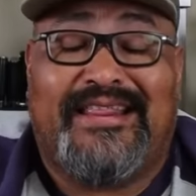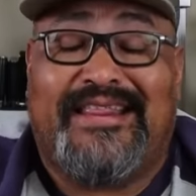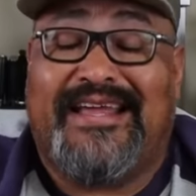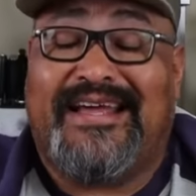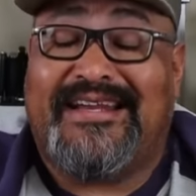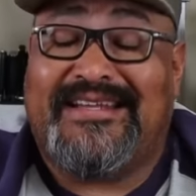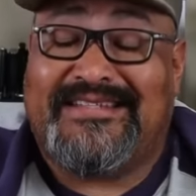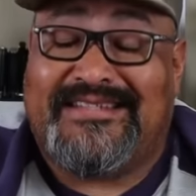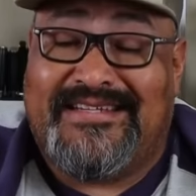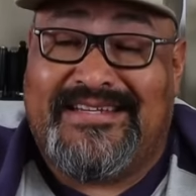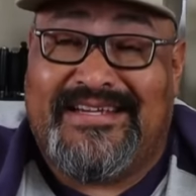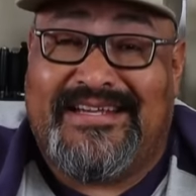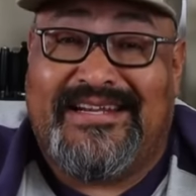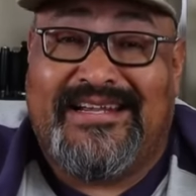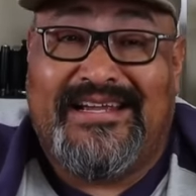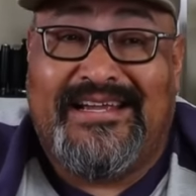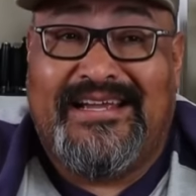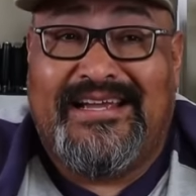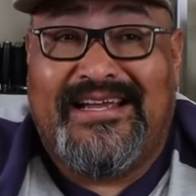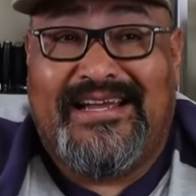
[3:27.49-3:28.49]
and that is
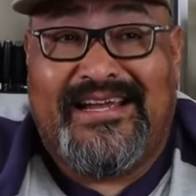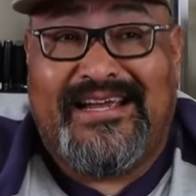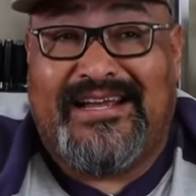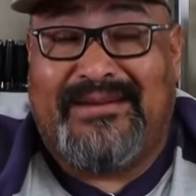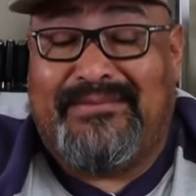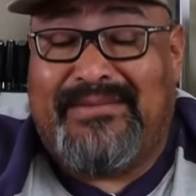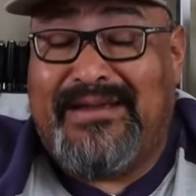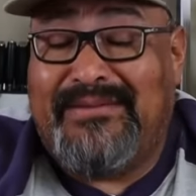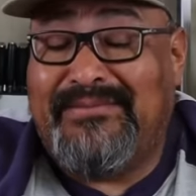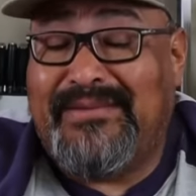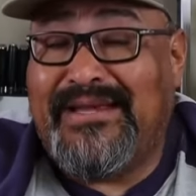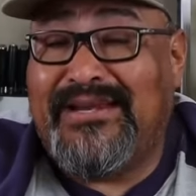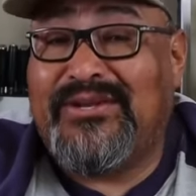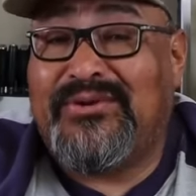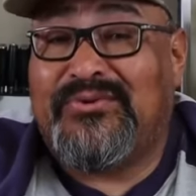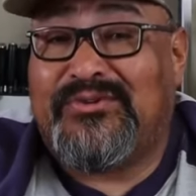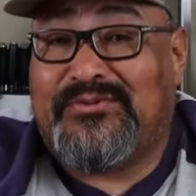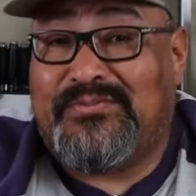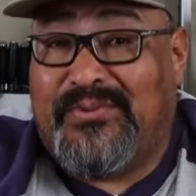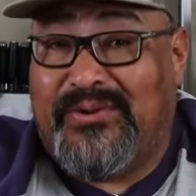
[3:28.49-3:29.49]
it. Again, my
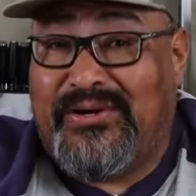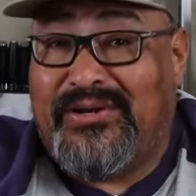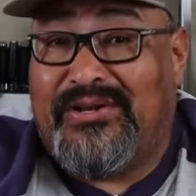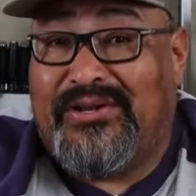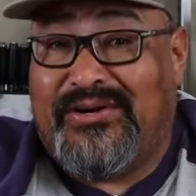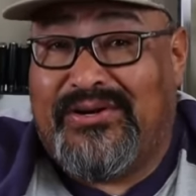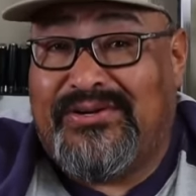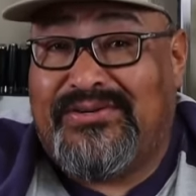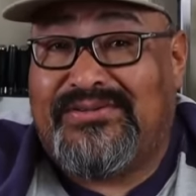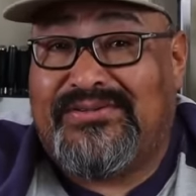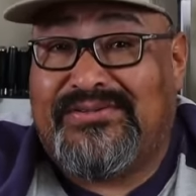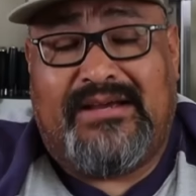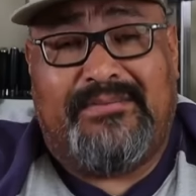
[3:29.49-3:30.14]
menu was pretty large.